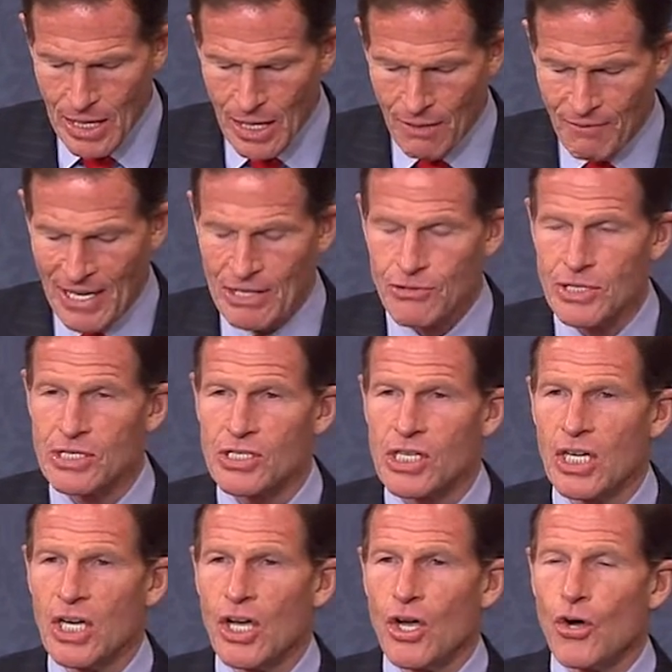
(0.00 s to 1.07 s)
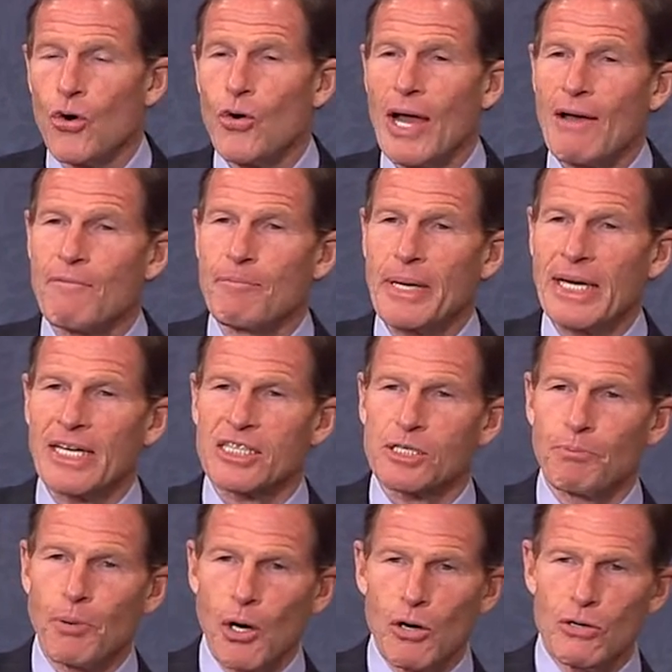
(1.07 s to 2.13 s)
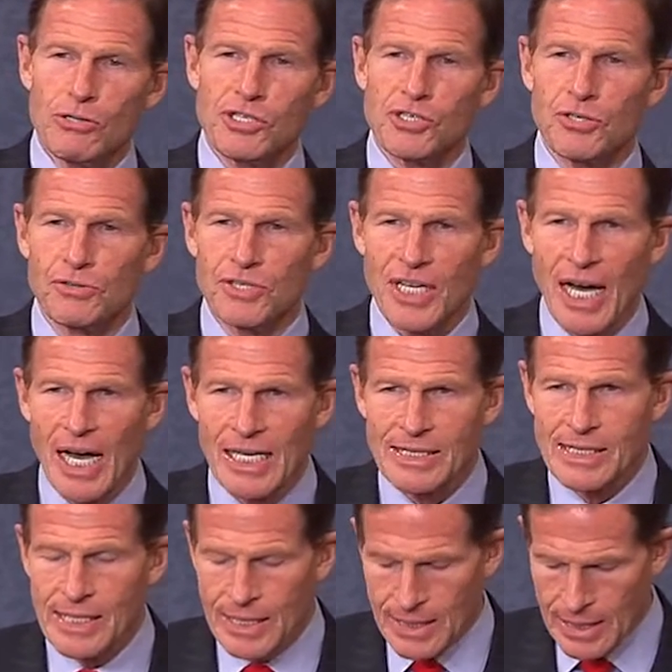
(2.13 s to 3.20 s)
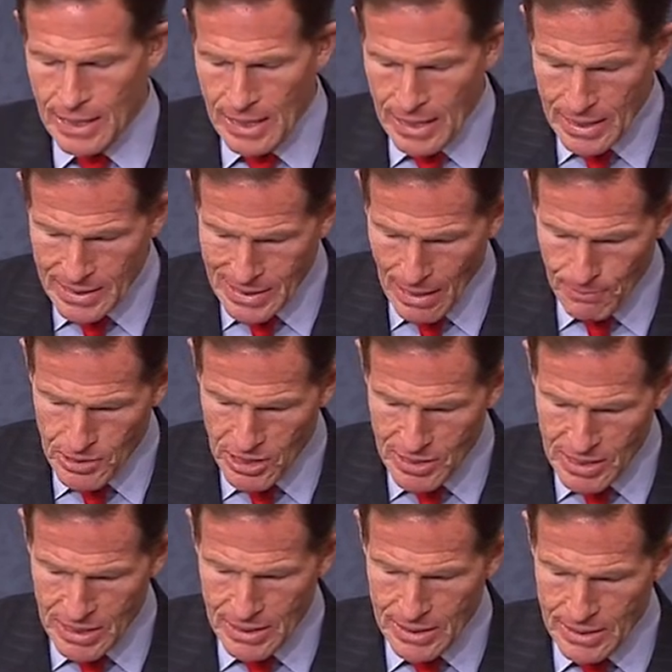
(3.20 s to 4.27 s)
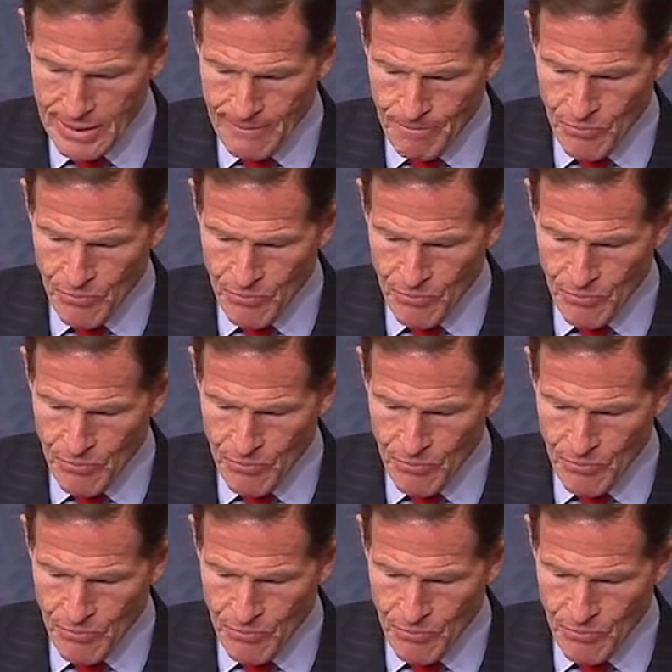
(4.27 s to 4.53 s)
of veterans who have been exposed to toxic substances